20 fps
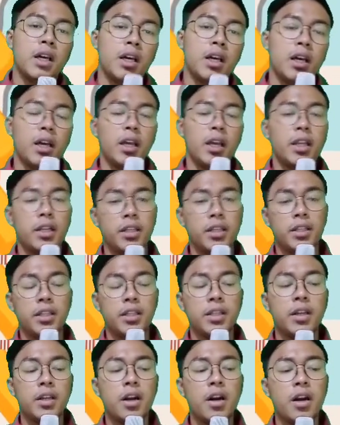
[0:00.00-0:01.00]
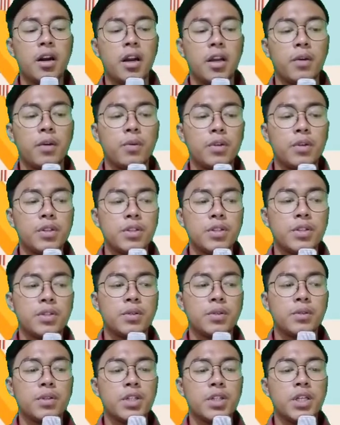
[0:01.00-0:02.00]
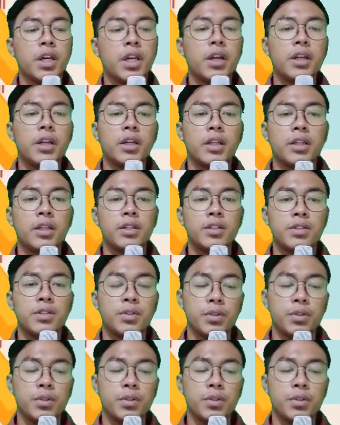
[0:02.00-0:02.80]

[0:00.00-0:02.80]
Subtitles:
And here I want to sharing